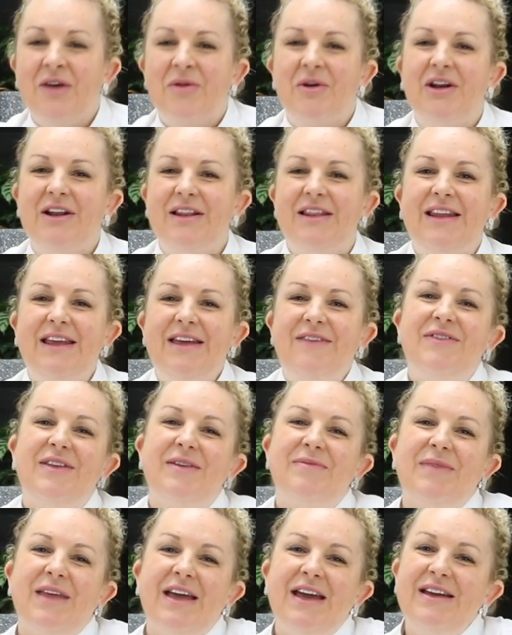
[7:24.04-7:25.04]
I'm going to leave
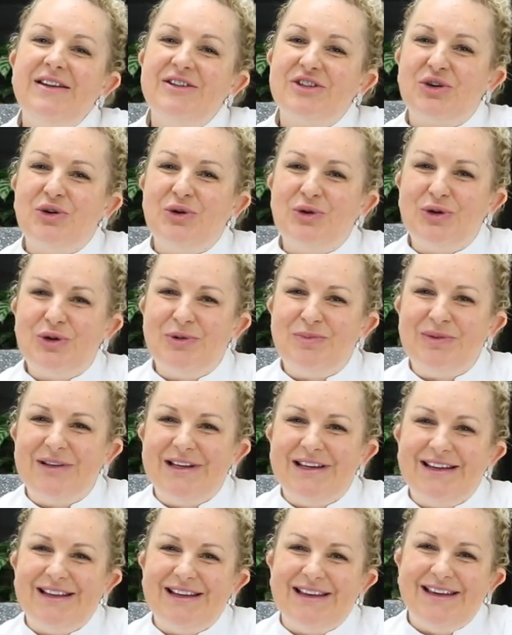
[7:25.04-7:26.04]
them there to cool
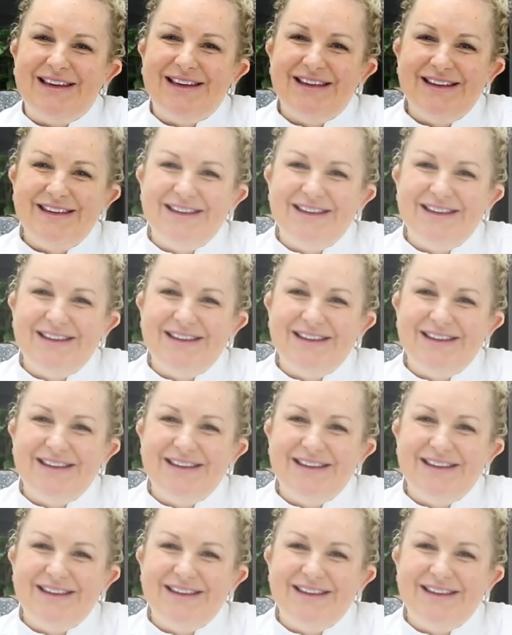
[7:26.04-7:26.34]
completely.